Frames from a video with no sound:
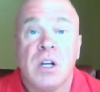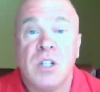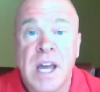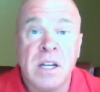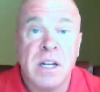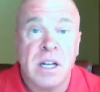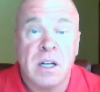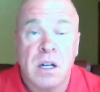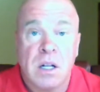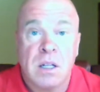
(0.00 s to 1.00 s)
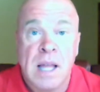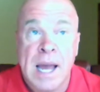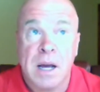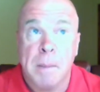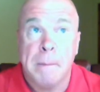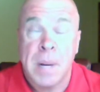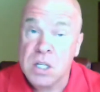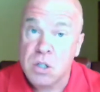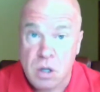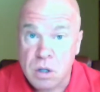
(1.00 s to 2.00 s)
Tendon, like
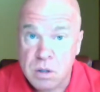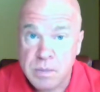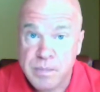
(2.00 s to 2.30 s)
muscle,